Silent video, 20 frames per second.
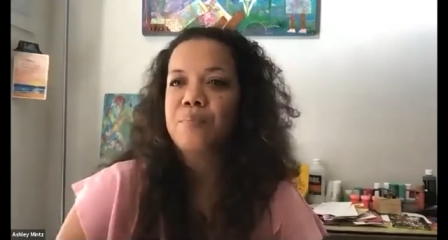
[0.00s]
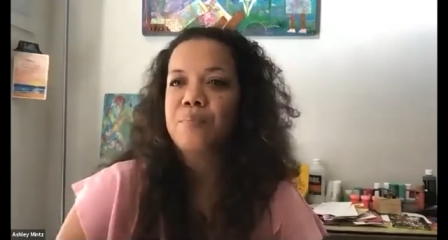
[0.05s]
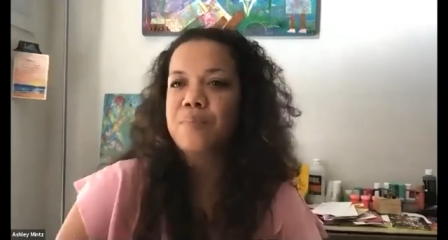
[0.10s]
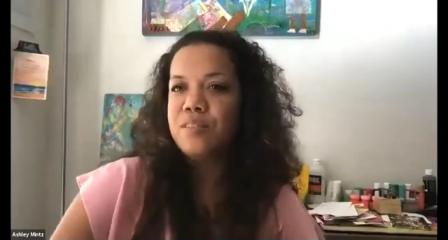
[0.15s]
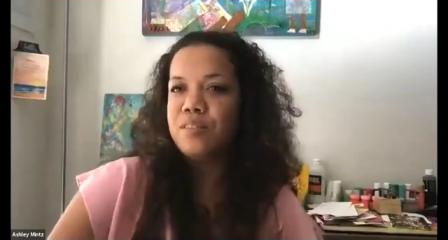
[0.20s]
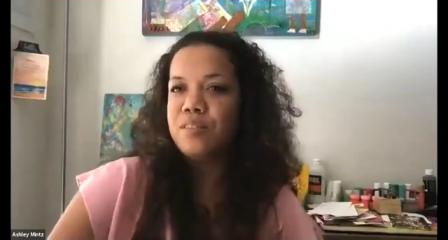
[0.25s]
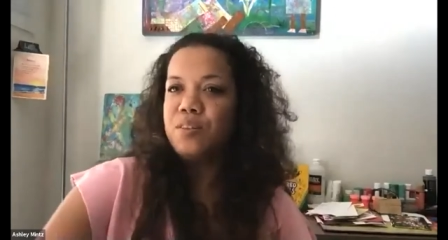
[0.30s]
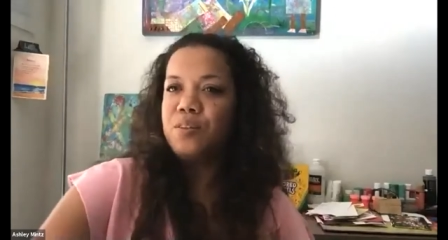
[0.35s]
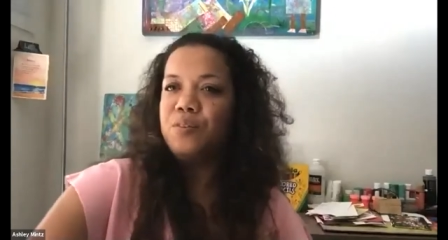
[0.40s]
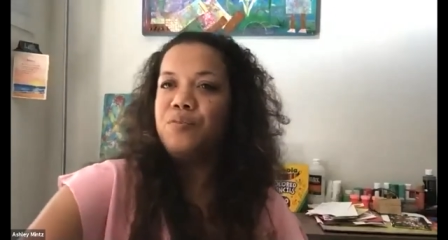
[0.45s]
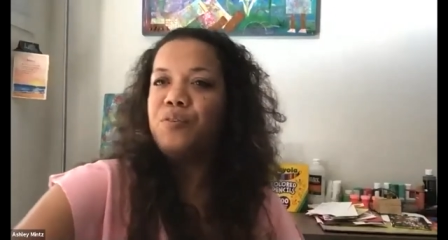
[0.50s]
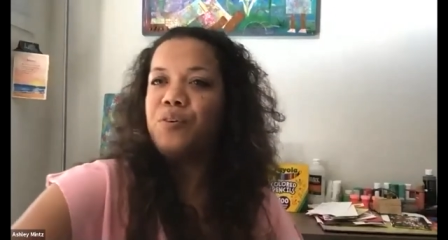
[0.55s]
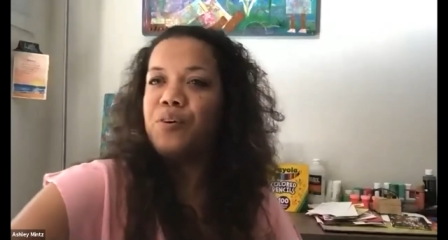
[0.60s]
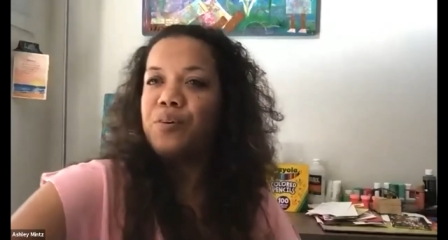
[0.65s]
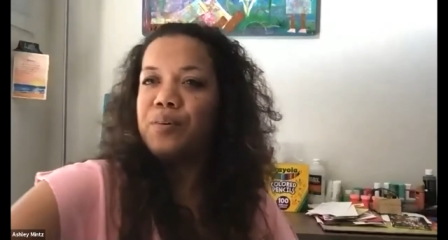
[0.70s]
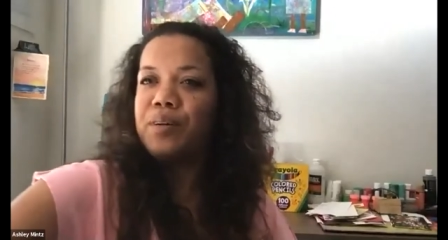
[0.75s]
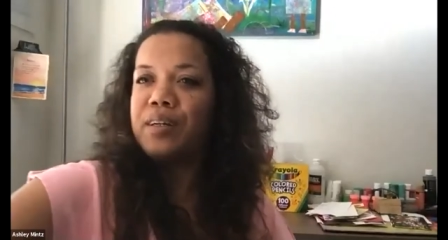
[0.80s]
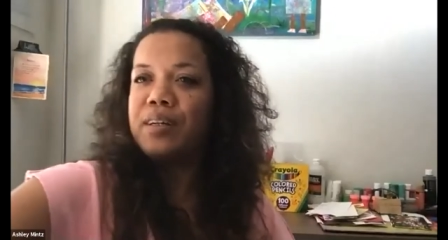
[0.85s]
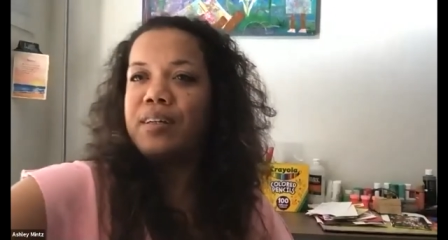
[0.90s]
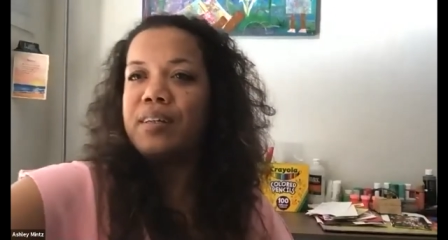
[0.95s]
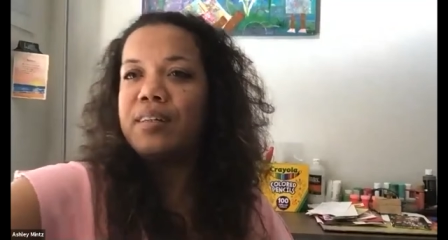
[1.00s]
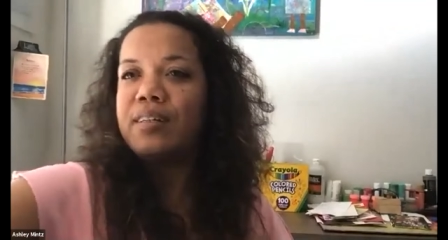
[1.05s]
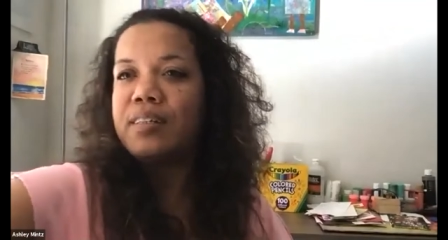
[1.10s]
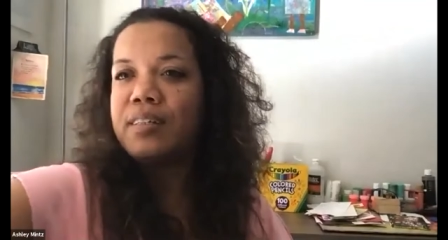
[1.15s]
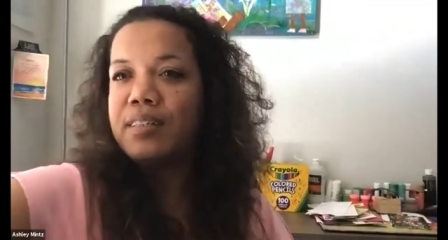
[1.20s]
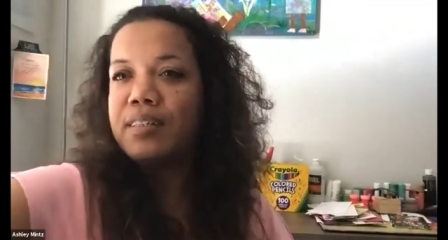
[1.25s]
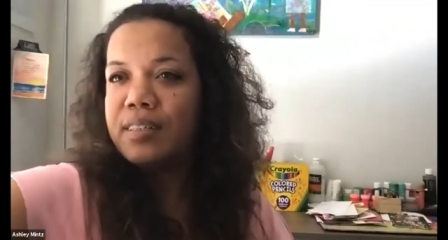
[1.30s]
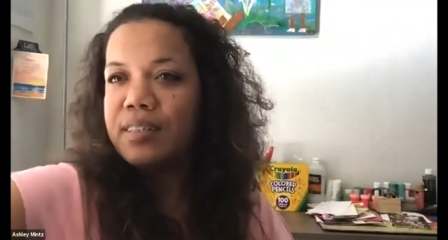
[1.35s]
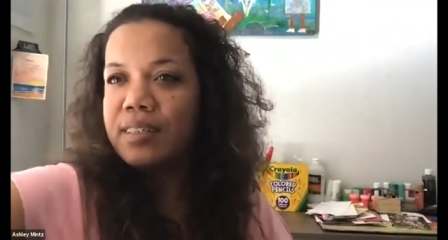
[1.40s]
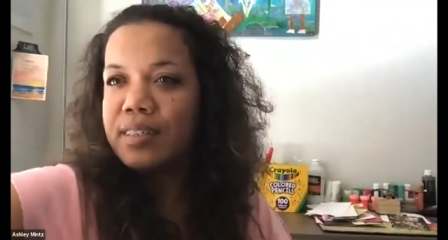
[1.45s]
gonna scoot forward.
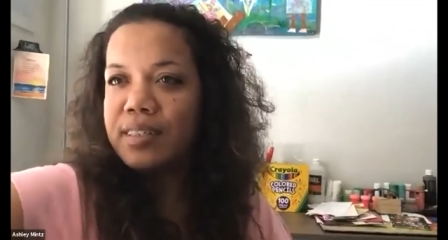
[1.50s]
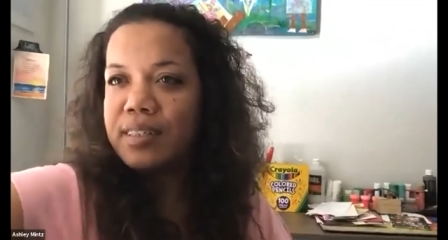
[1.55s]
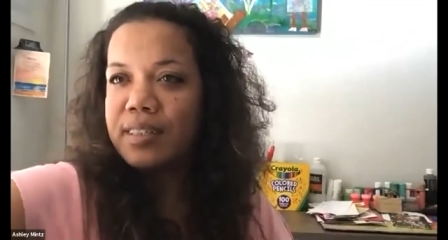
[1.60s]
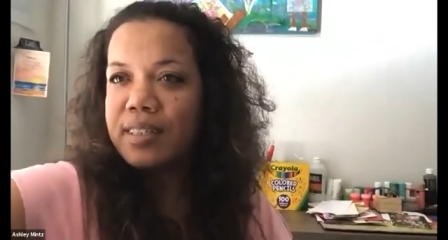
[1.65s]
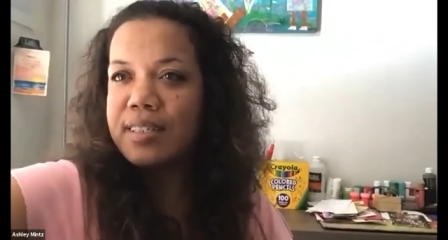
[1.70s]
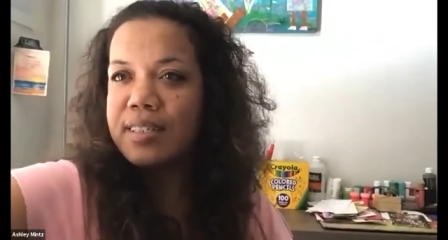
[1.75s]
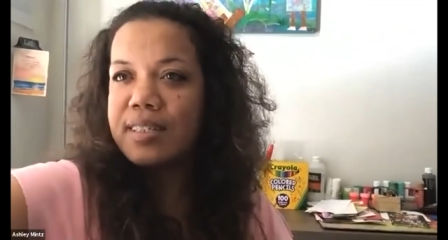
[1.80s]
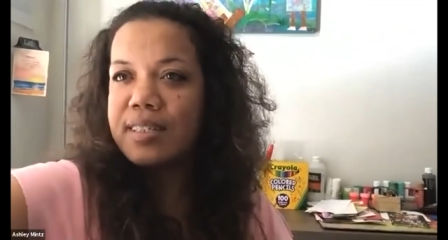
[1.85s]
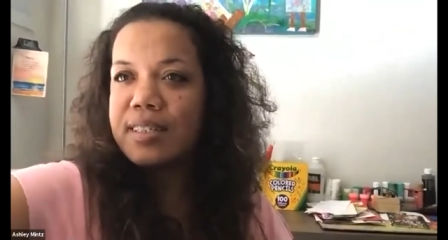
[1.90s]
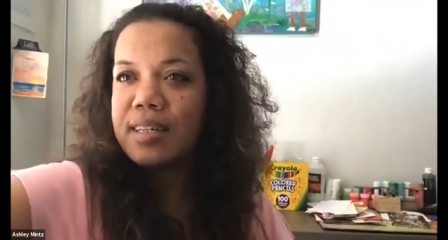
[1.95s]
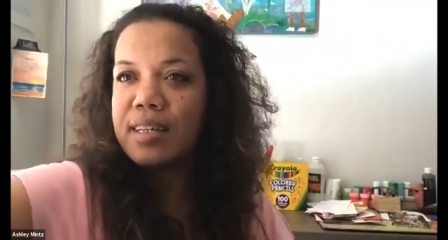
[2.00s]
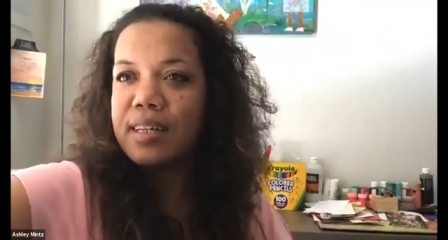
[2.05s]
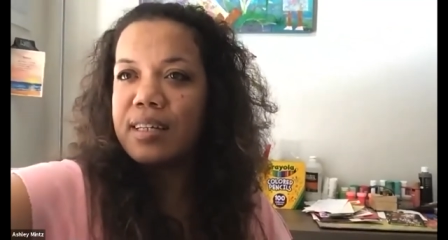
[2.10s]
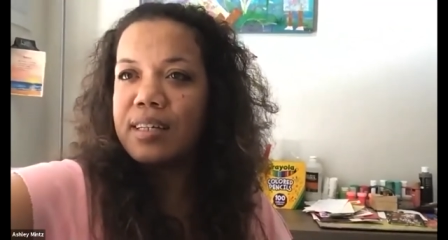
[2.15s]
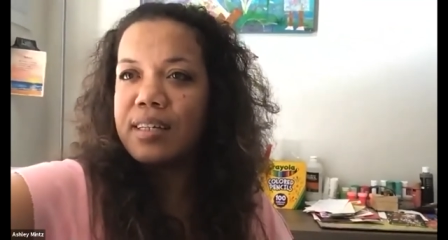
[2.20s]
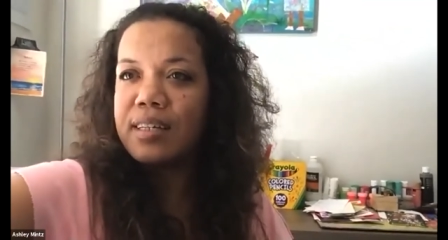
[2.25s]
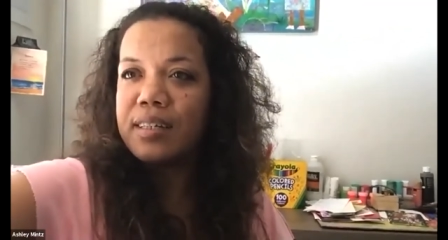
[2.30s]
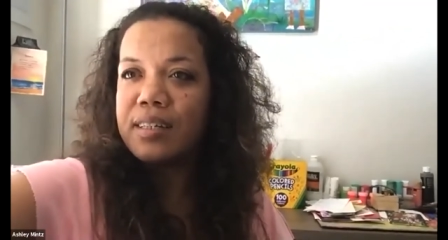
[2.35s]
Let's see.